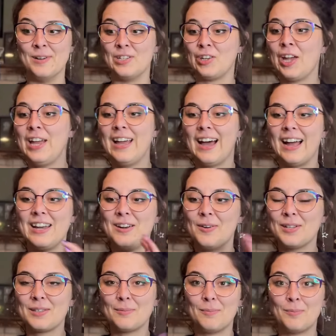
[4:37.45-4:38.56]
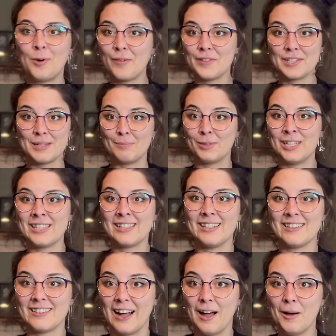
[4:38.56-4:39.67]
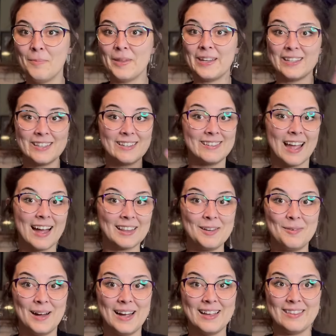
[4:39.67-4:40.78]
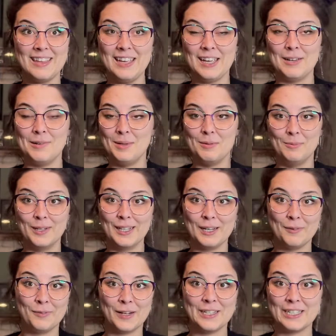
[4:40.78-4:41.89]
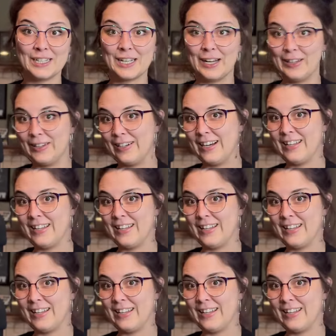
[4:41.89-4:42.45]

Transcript: which I know it's more of a simplistic style, but that's exactly why I think it would be really fun to color.